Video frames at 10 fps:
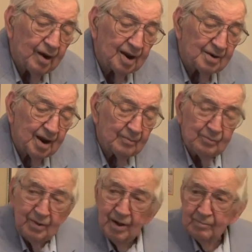right
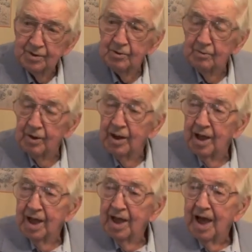up to
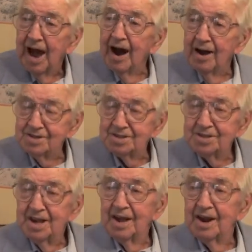us,